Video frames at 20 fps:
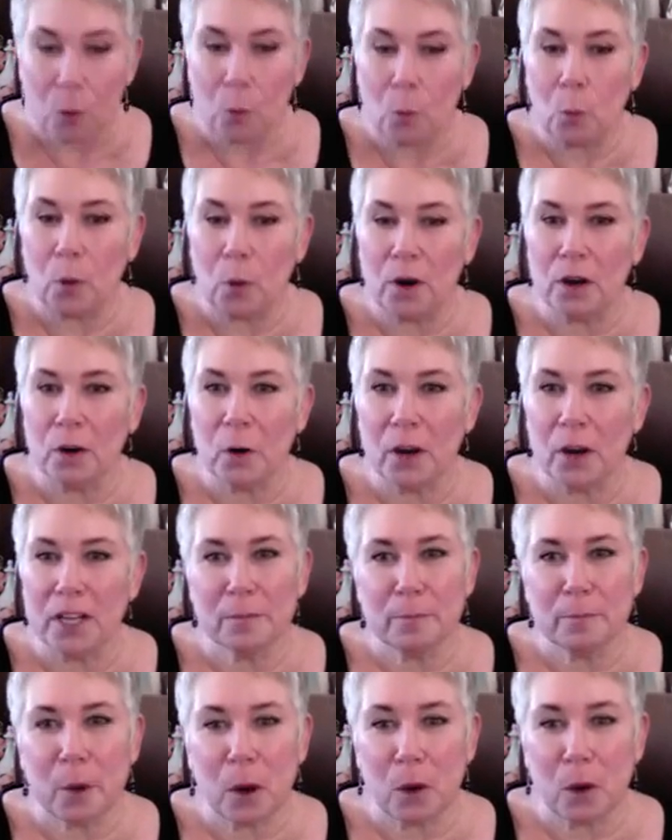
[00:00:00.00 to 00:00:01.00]
we're going to
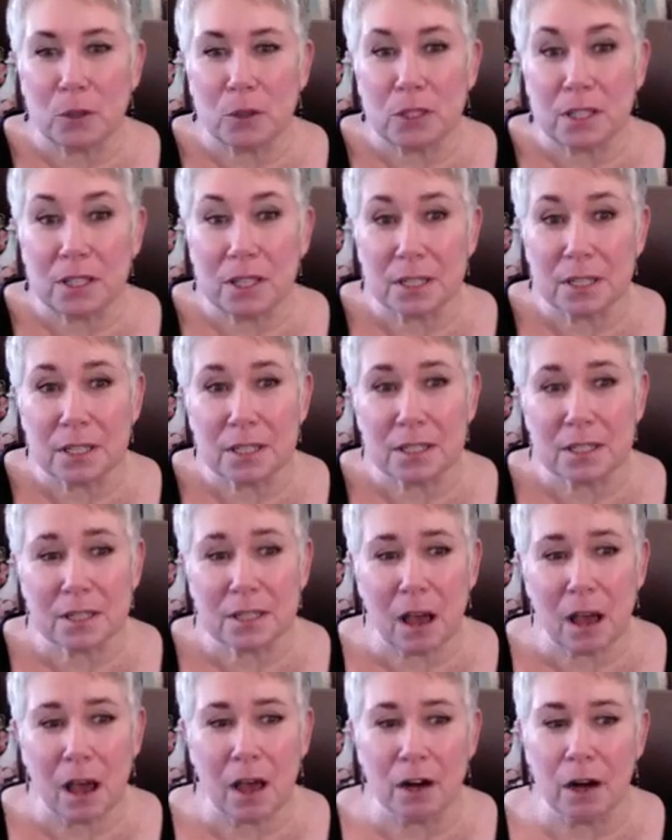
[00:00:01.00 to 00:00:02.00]
post this
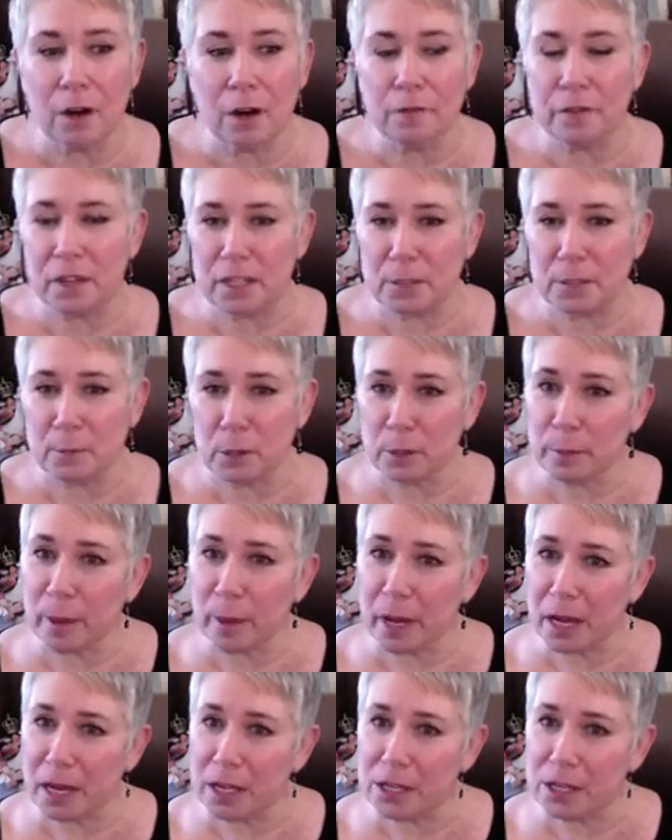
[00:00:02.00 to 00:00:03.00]
on our Facebook
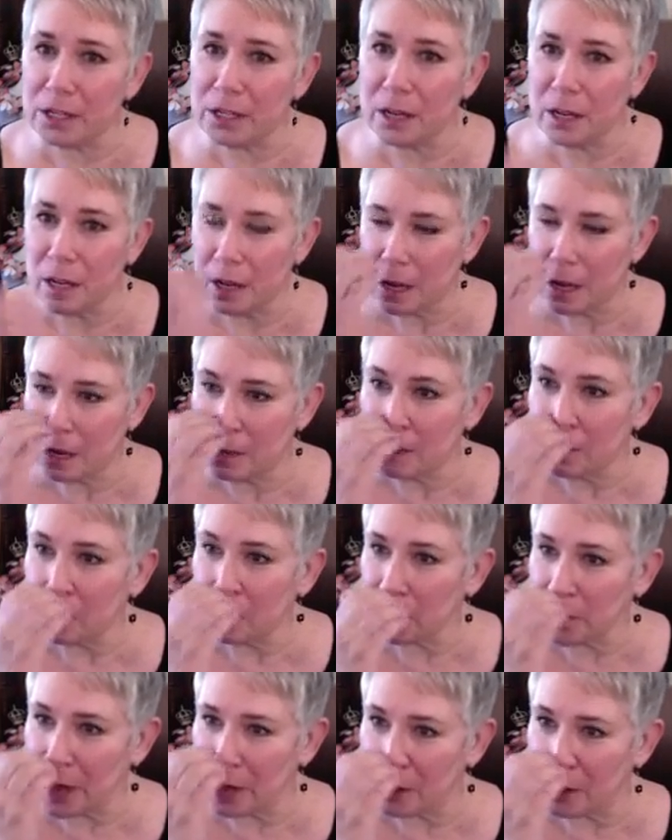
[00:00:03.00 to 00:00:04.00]
page so
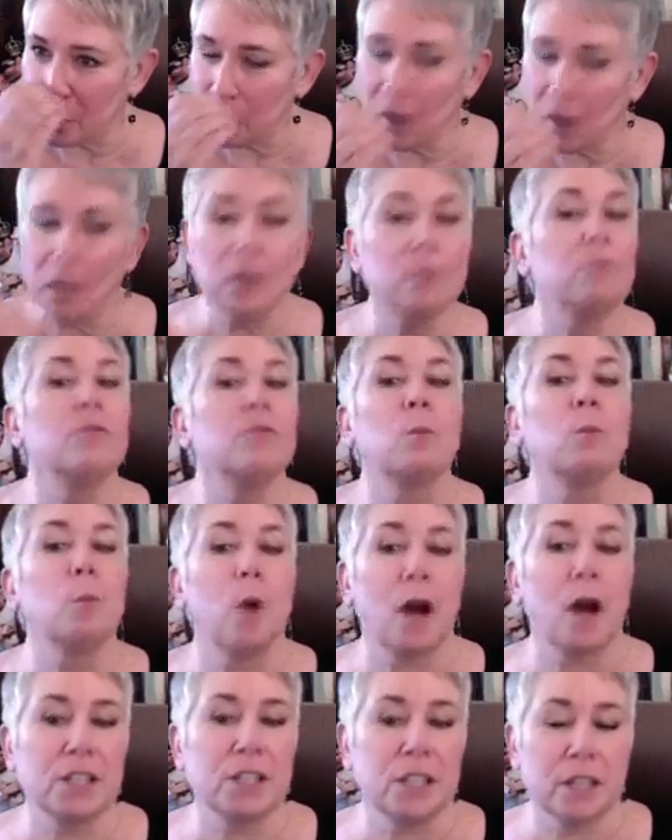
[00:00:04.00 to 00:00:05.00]
that you can
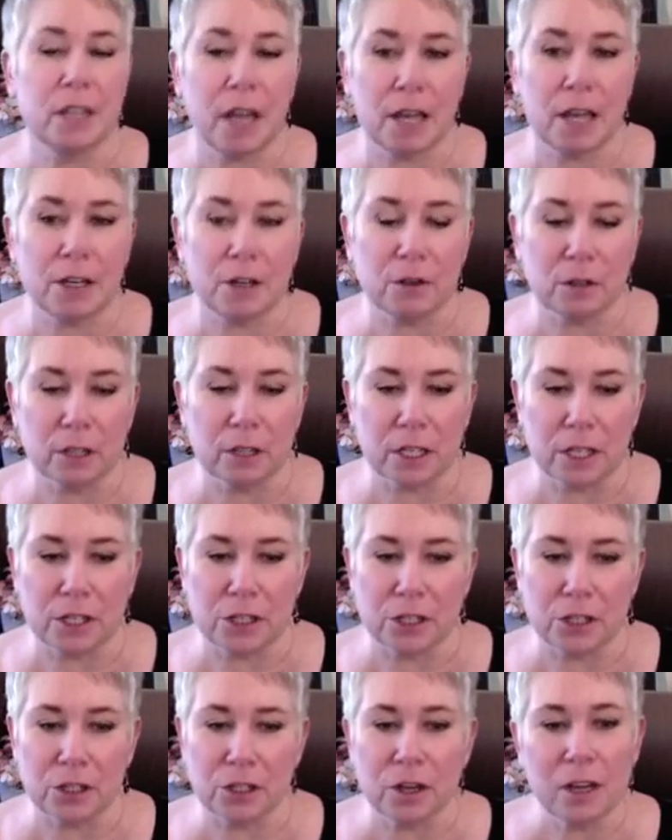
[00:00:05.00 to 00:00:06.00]
watch it at your
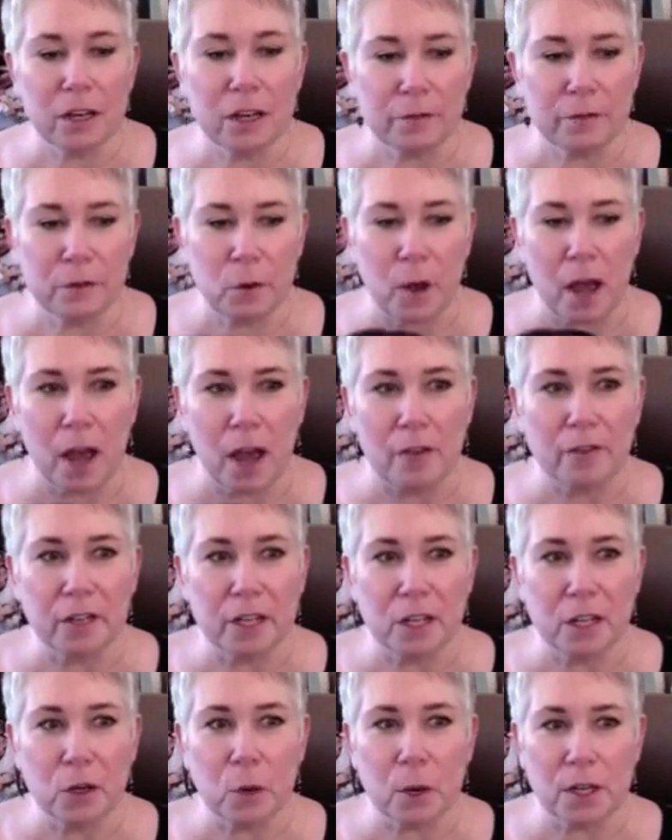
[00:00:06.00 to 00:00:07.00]
leisure. And if you have
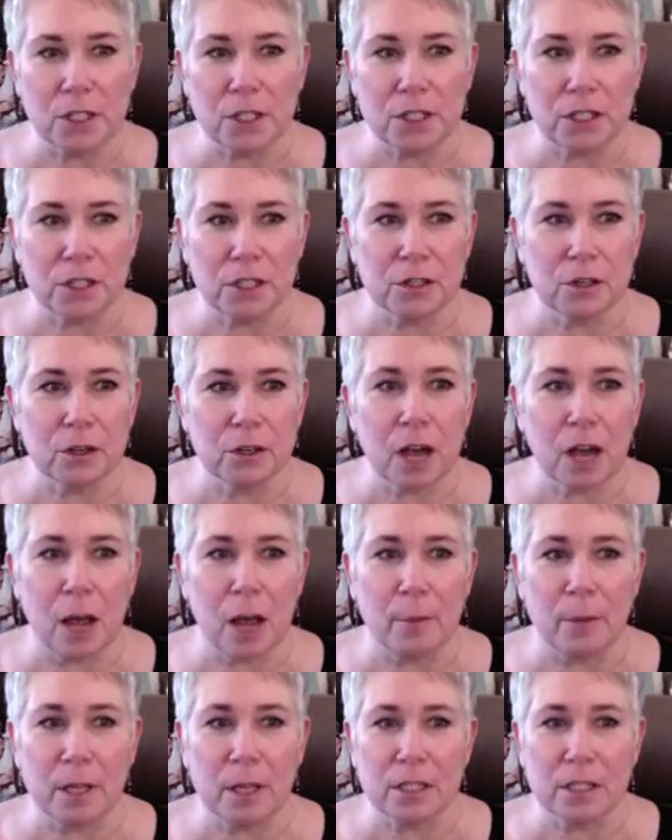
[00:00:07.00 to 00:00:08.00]
any questions or
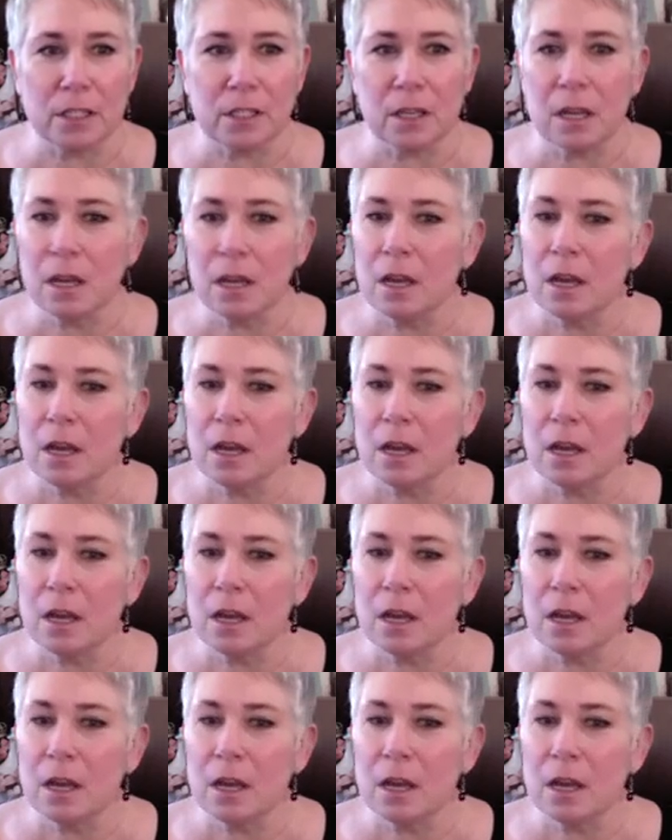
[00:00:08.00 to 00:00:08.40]
comments,